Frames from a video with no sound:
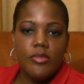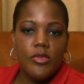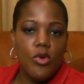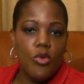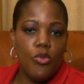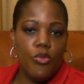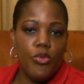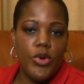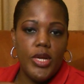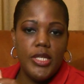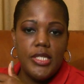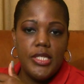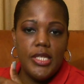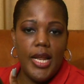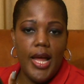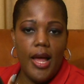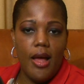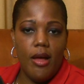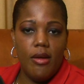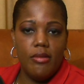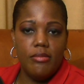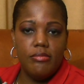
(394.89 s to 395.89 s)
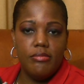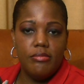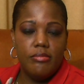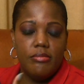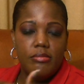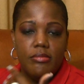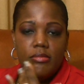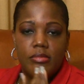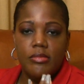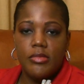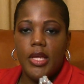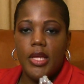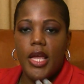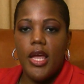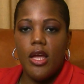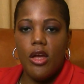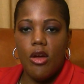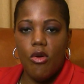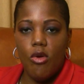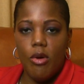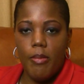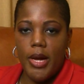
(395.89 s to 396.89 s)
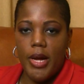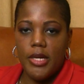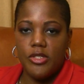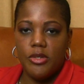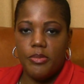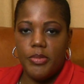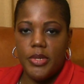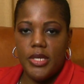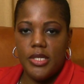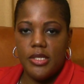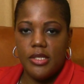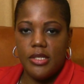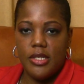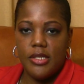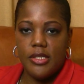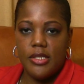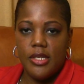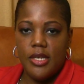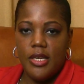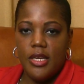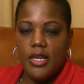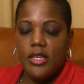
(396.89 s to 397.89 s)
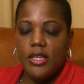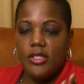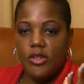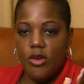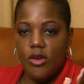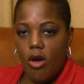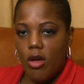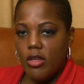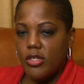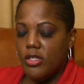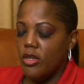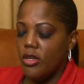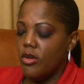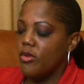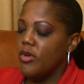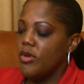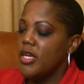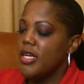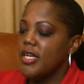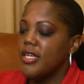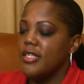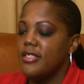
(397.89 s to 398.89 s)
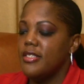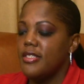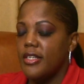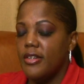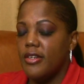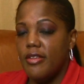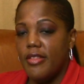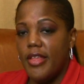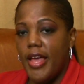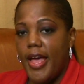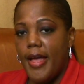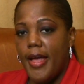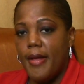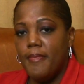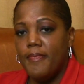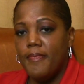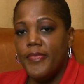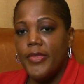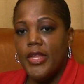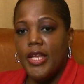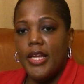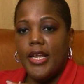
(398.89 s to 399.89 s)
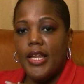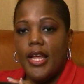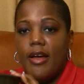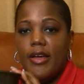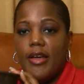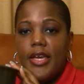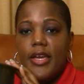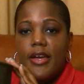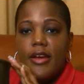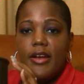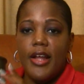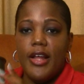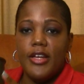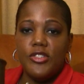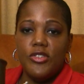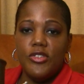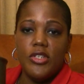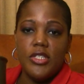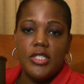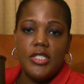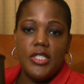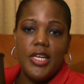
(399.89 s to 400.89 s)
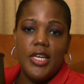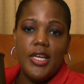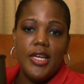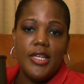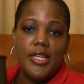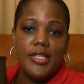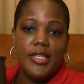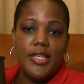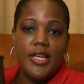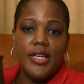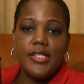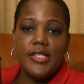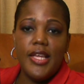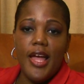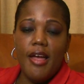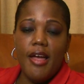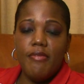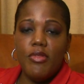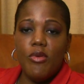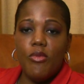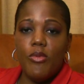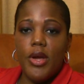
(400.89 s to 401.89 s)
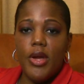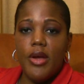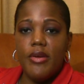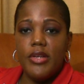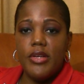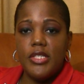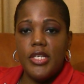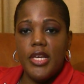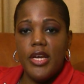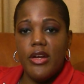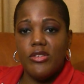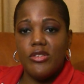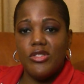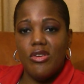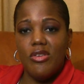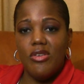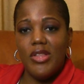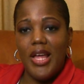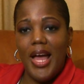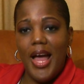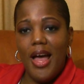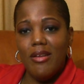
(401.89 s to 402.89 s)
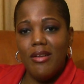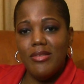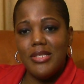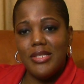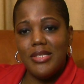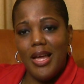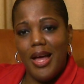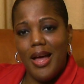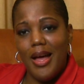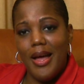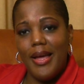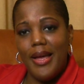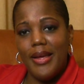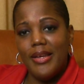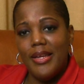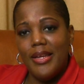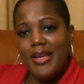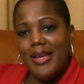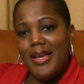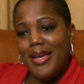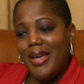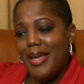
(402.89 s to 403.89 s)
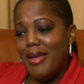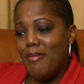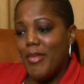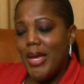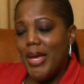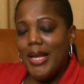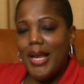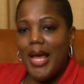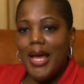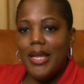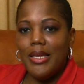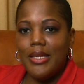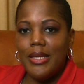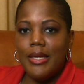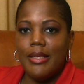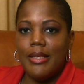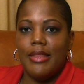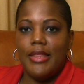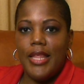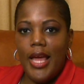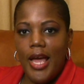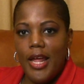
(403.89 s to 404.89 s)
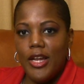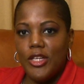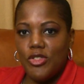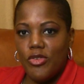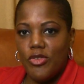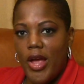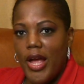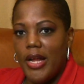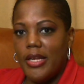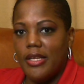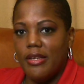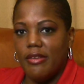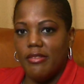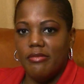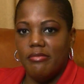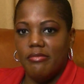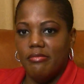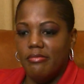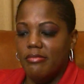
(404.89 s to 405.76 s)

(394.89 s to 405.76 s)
rinse it out, and go about your business. So also consider that. Now here, as you can see, it does have the wear and tear. So on the outside, it may not look that attractive,